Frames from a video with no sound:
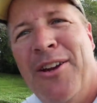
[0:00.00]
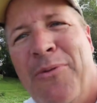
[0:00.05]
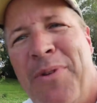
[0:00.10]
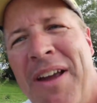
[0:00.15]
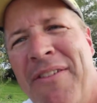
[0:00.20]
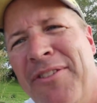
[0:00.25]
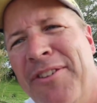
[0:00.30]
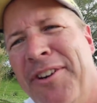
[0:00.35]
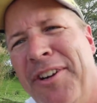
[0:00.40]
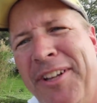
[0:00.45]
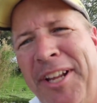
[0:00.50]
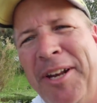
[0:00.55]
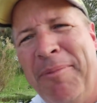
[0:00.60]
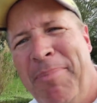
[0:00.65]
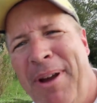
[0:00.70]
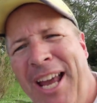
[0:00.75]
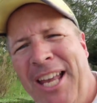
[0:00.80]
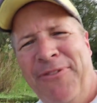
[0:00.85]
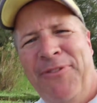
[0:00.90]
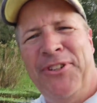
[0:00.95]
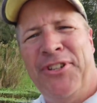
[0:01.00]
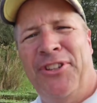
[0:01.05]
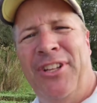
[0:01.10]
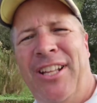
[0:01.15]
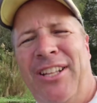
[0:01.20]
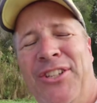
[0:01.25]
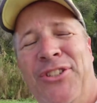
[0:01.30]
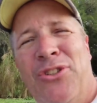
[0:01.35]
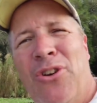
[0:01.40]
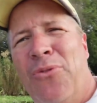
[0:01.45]
we haven't done a lot of bass fishing
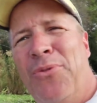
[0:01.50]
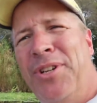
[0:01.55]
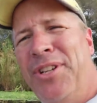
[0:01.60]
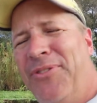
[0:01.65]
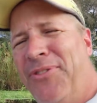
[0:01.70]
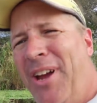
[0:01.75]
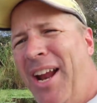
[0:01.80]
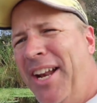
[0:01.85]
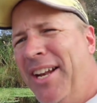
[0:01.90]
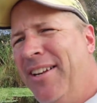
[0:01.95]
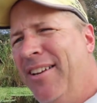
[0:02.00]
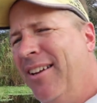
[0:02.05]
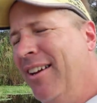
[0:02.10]
lately, so we decided,